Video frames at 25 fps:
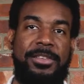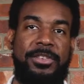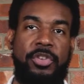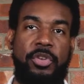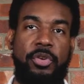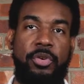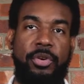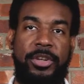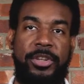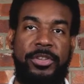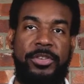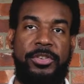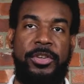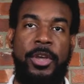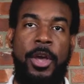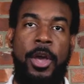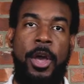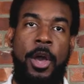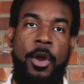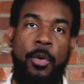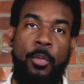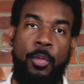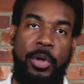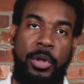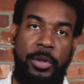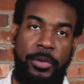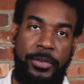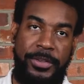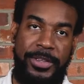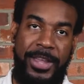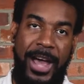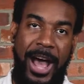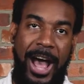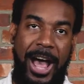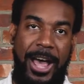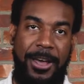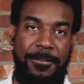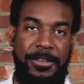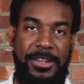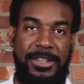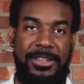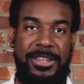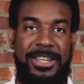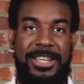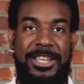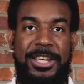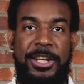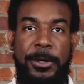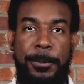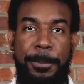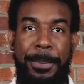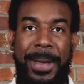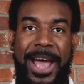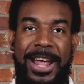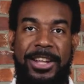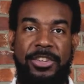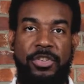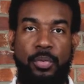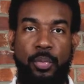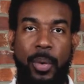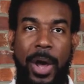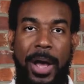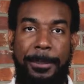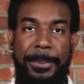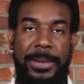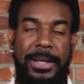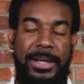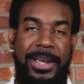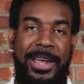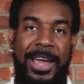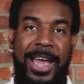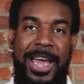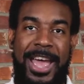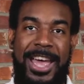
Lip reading: series, we'll dive into ear pad swapping